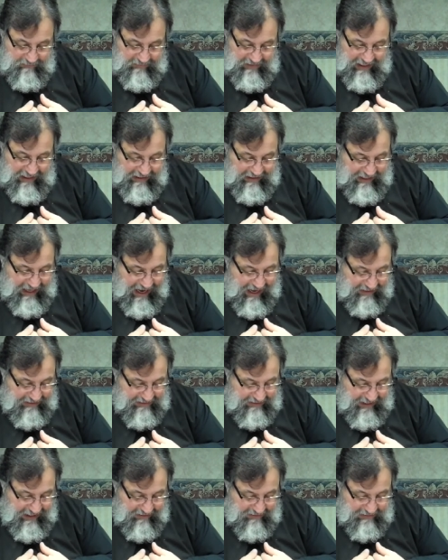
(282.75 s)
He
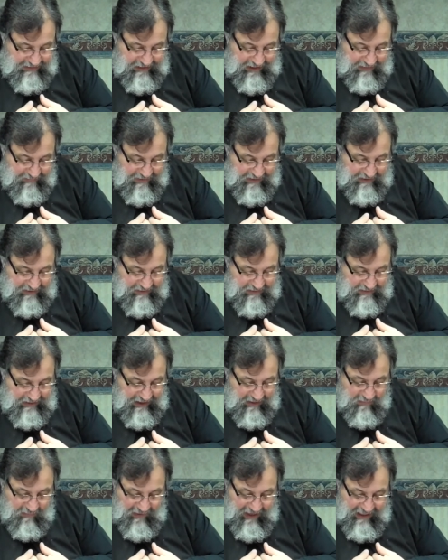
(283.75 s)
cast out demons.
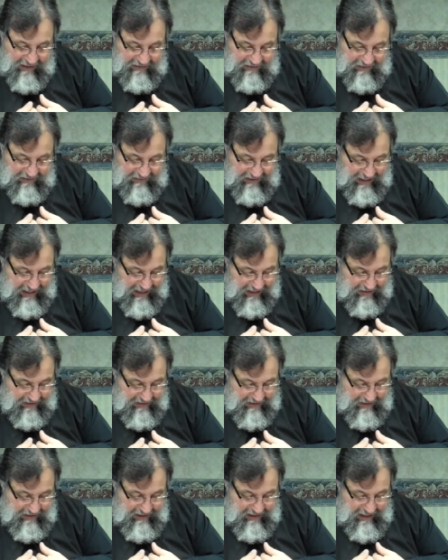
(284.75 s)
He raised the dead.
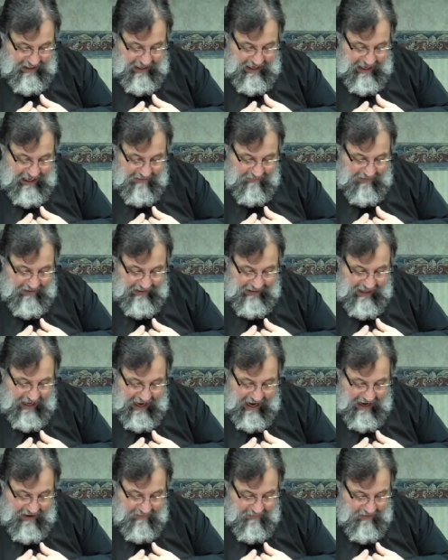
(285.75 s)
He
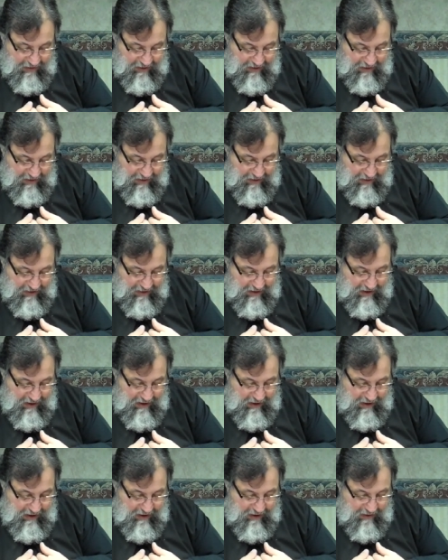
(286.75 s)
became
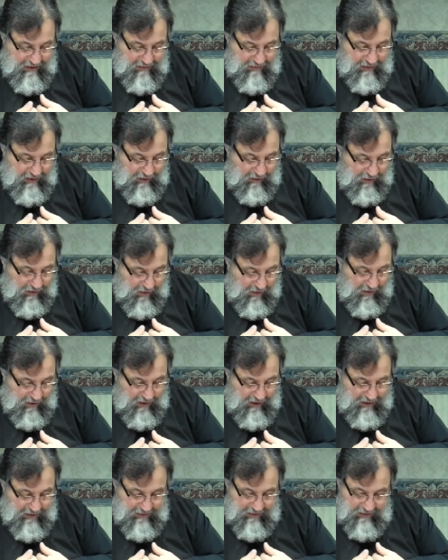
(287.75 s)
the
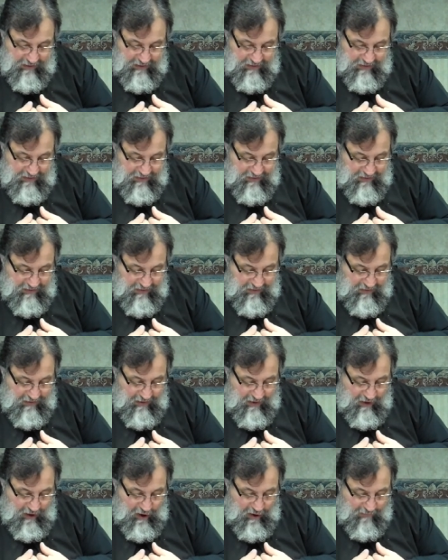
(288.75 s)
Lord
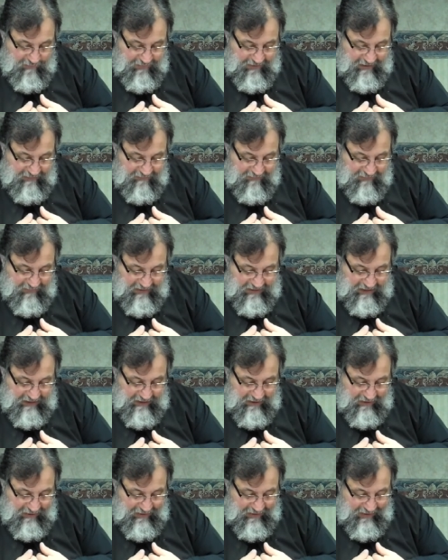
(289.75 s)
over the
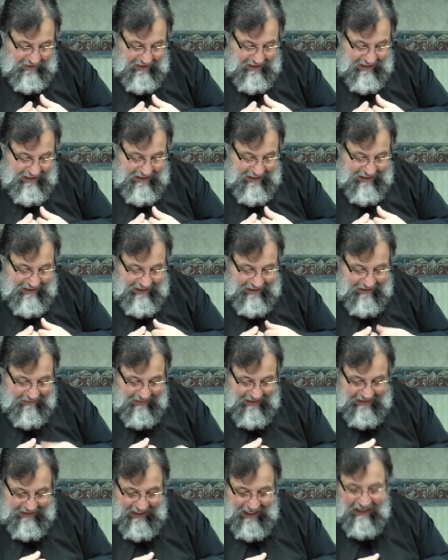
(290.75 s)
physical
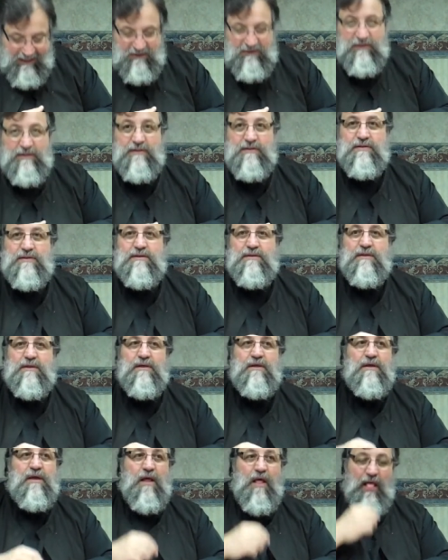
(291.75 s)
limitations
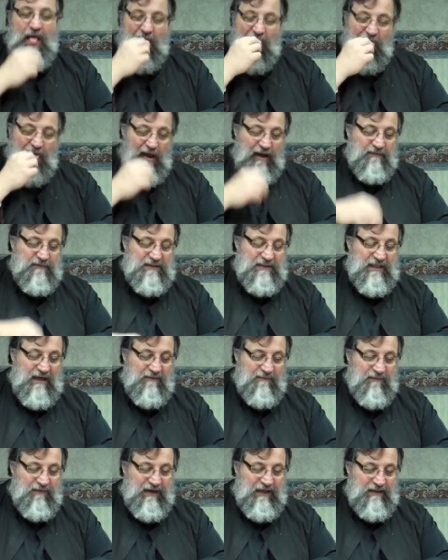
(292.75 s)
of
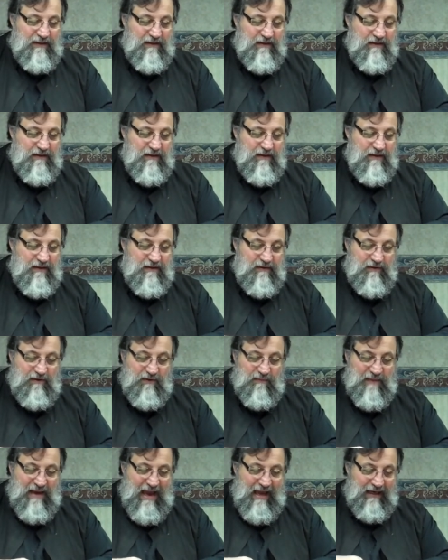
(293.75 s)
suffering
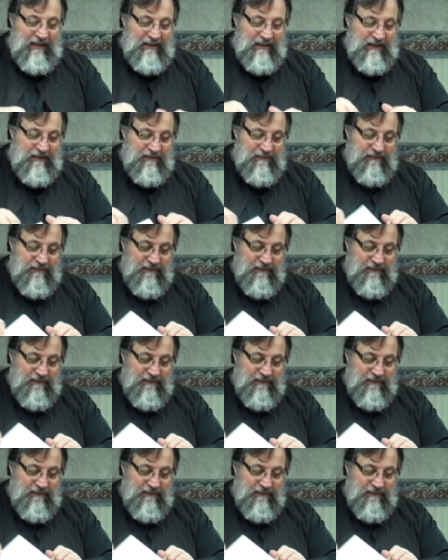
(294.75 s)
humanity.